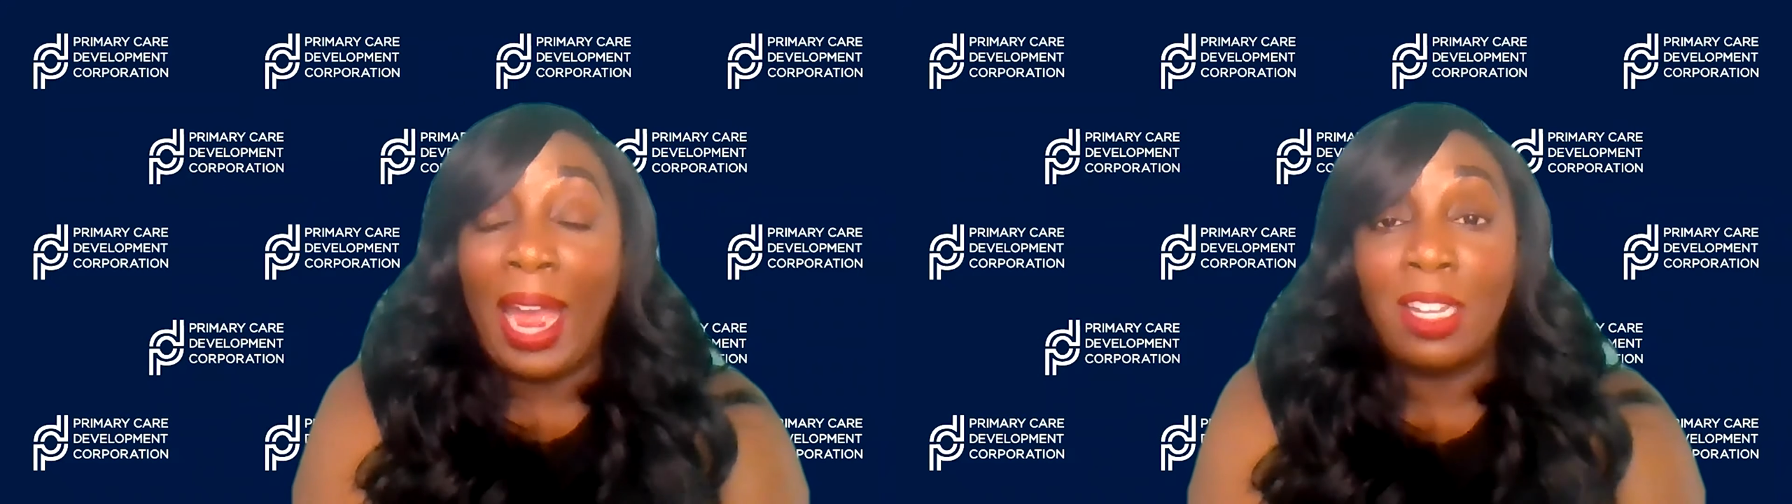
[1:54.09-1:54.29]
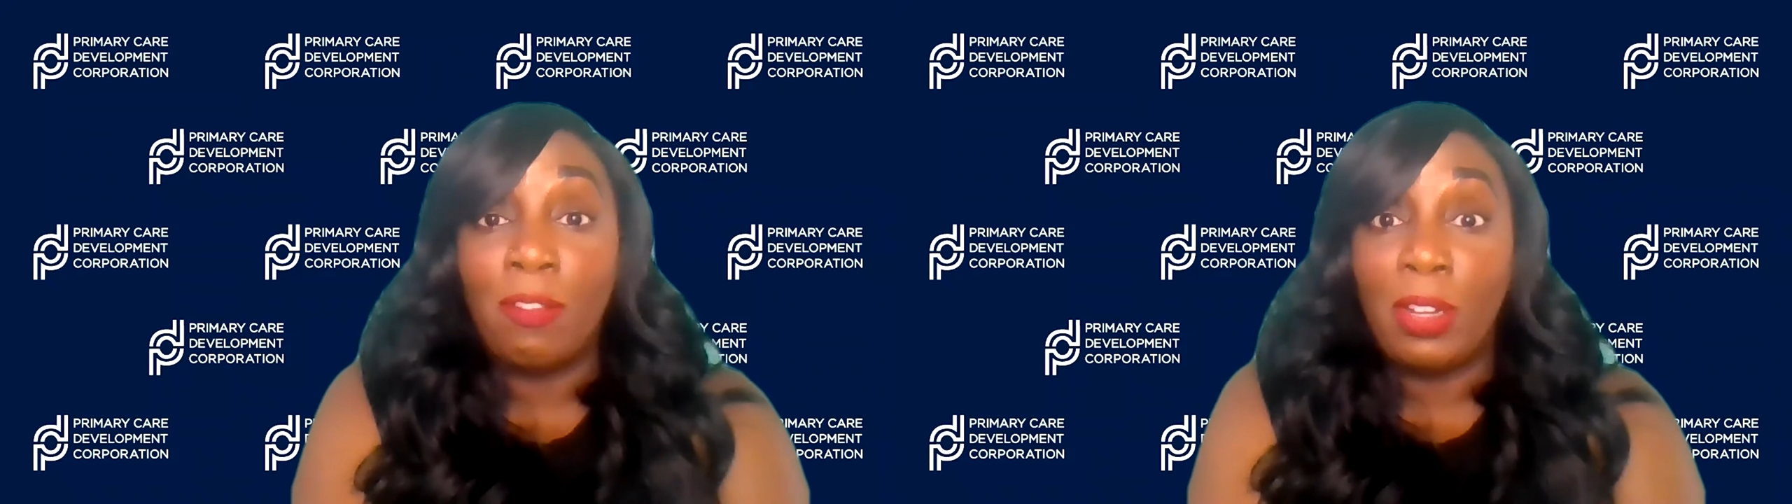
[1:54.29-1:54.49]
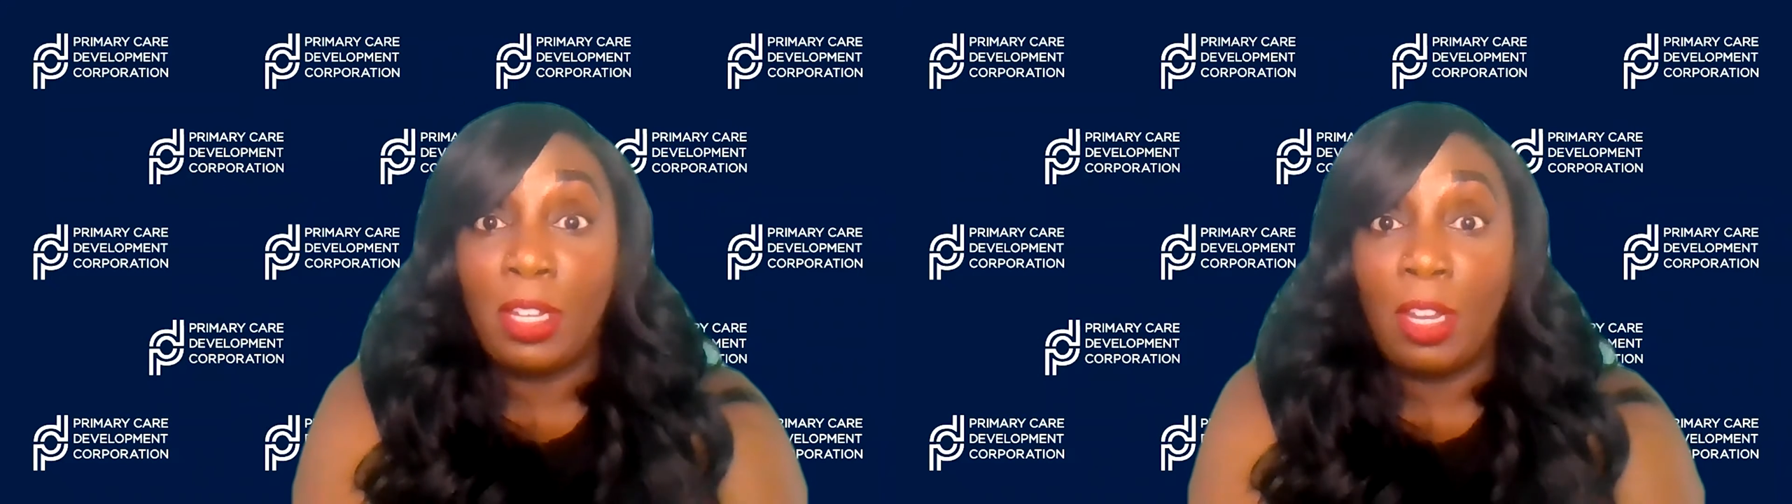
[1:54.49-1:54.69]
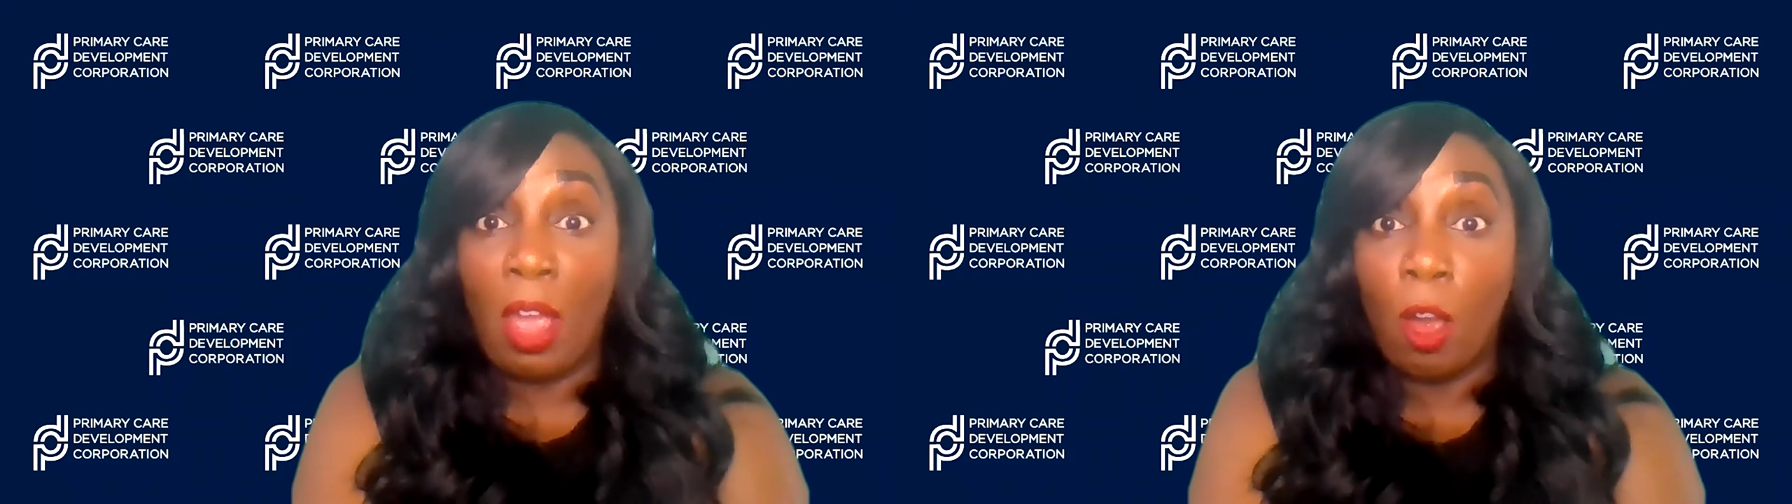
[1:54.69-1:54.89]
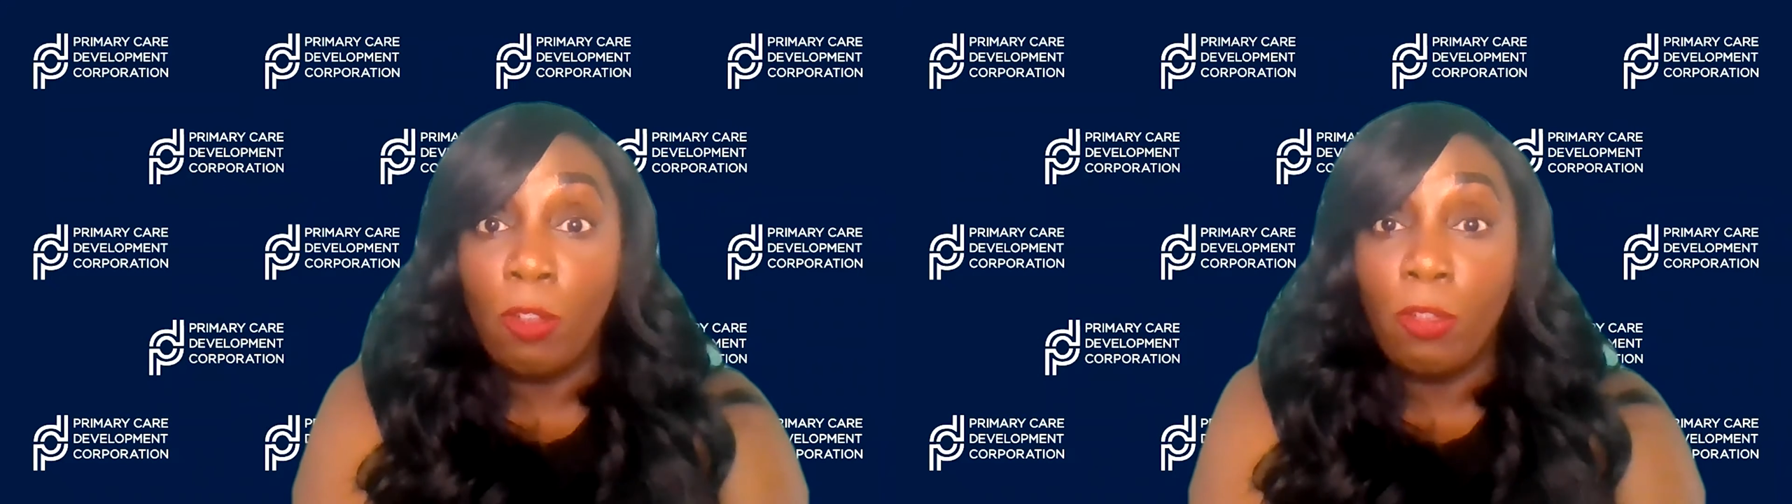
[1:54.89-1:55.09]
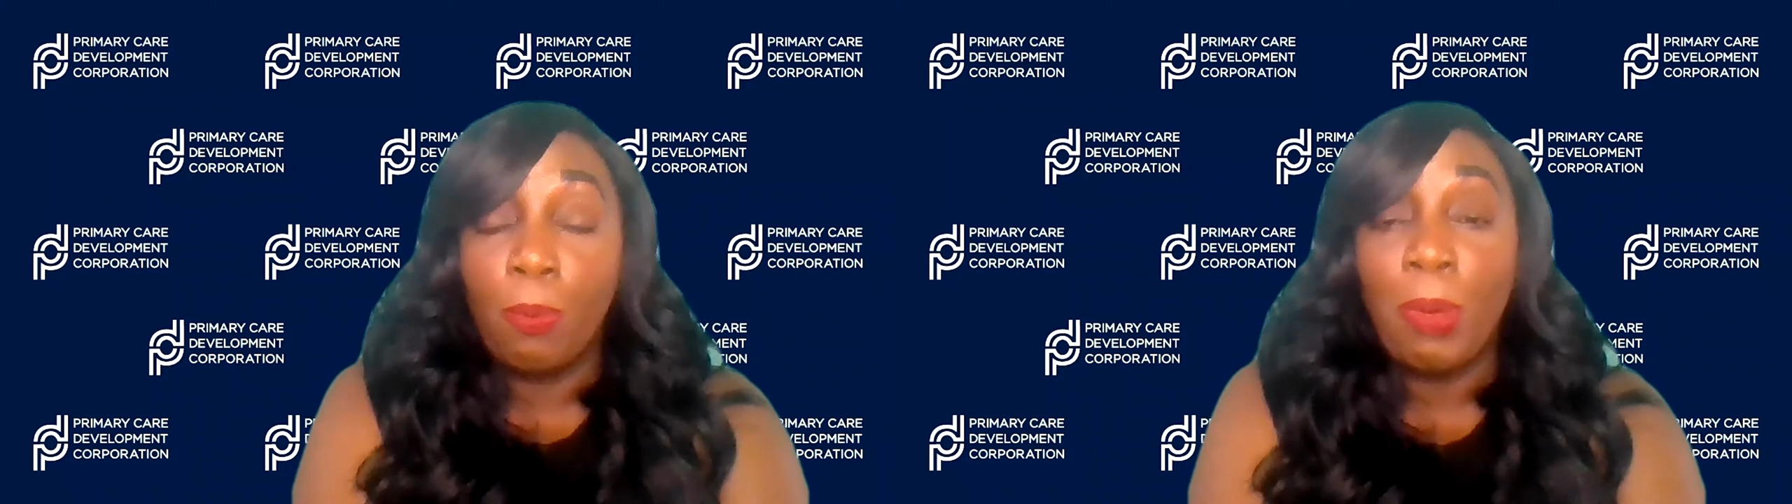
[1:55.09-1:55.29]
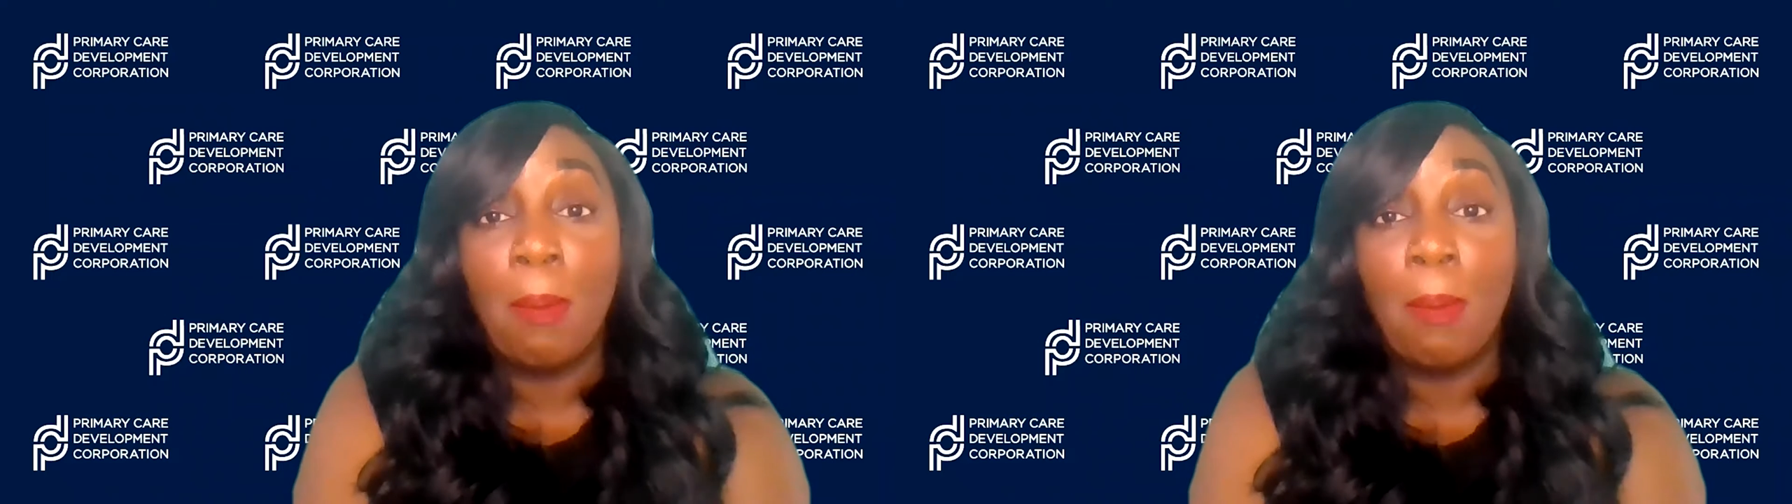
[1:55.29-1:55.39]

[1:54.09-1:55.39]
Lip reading: active in their health